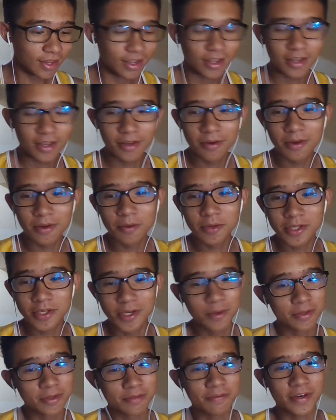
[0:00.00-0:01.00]
It
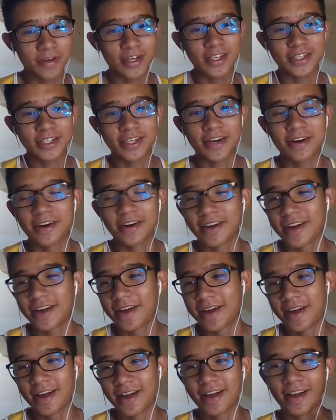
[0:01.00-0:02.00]
was fucking scary.
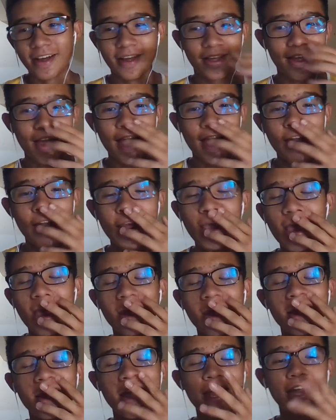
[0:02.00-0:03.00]

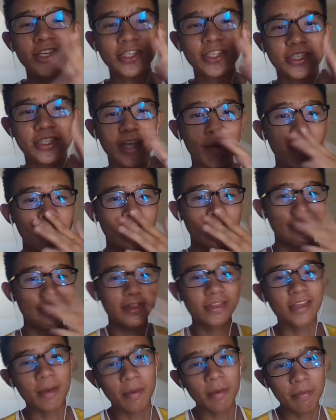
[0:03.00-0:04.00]
And I just doubled
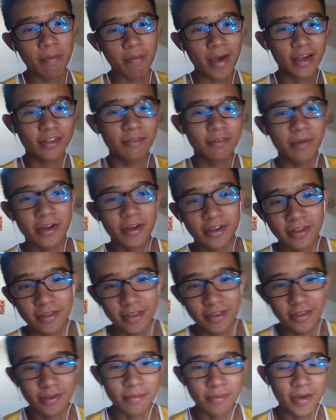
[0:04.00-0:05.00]
back to my
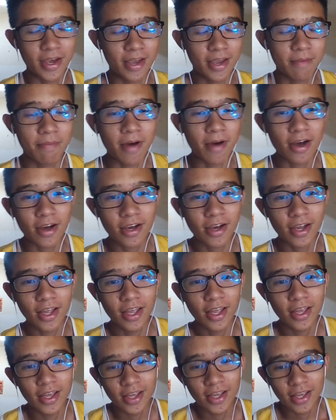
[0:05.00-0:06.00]
bunk,
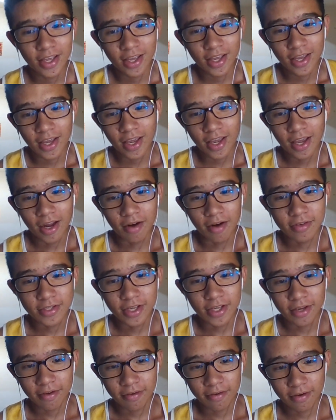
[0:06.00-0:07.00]
and I was
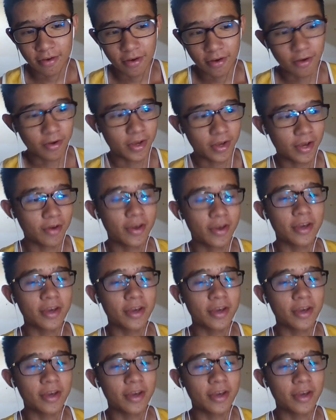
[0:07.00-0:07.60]
like, okay.